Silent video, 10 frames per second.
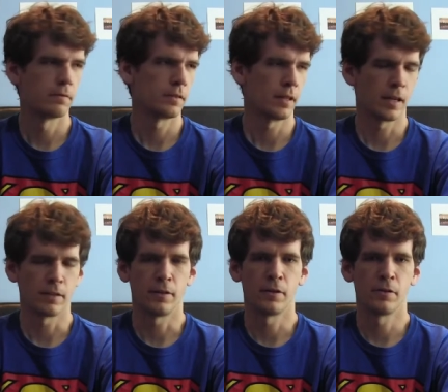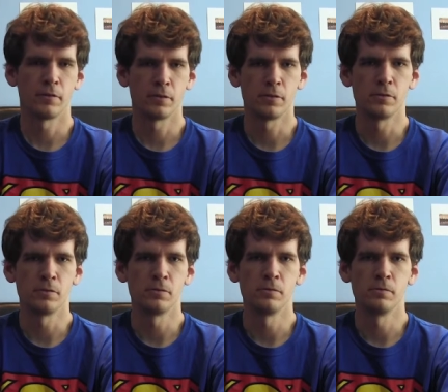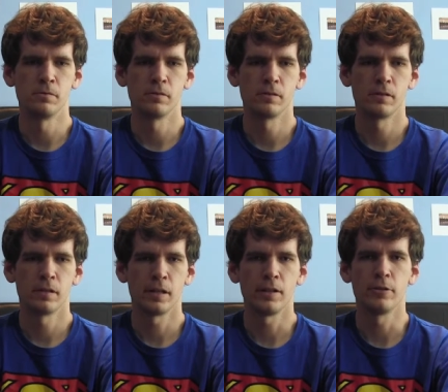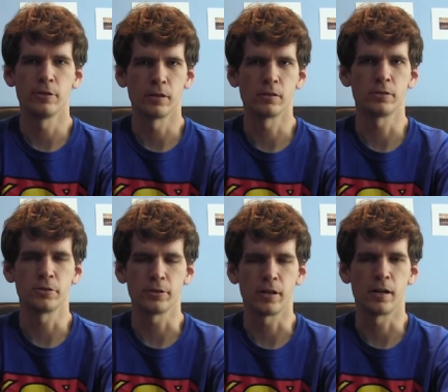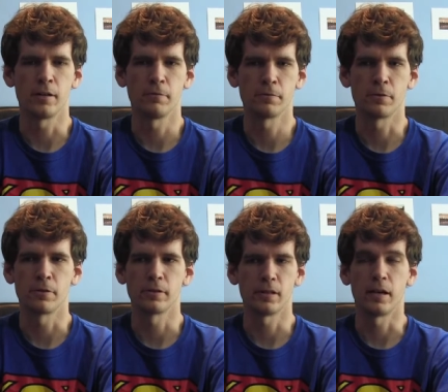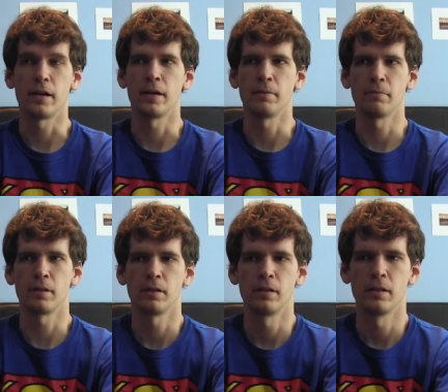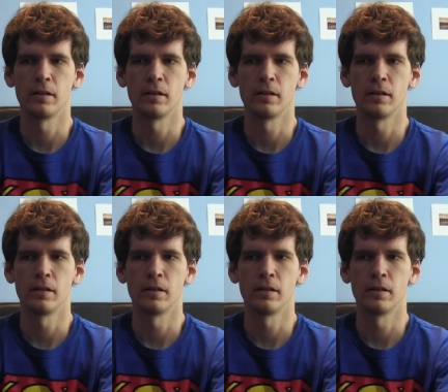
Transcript: Philando, who he just shot four times.